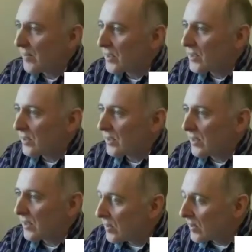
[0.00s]

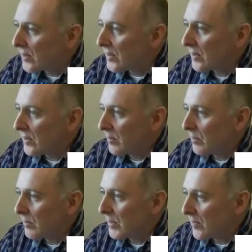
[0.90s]
invention does, the
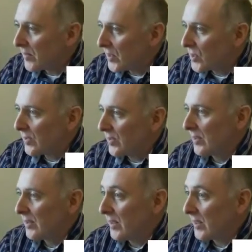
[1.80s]
main feature of
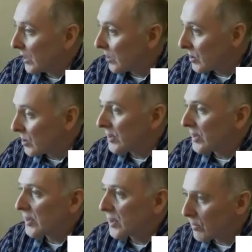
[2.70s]
it, is that it
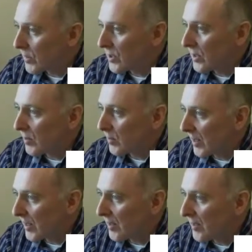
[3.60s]
reduces the temperature on the
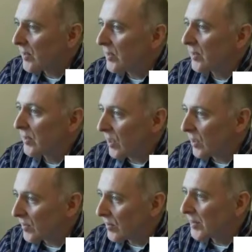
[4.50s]
boiler
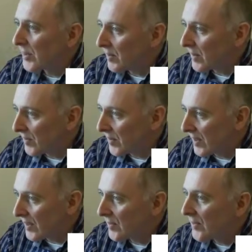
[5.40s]
down from
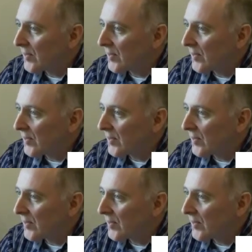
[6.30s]
75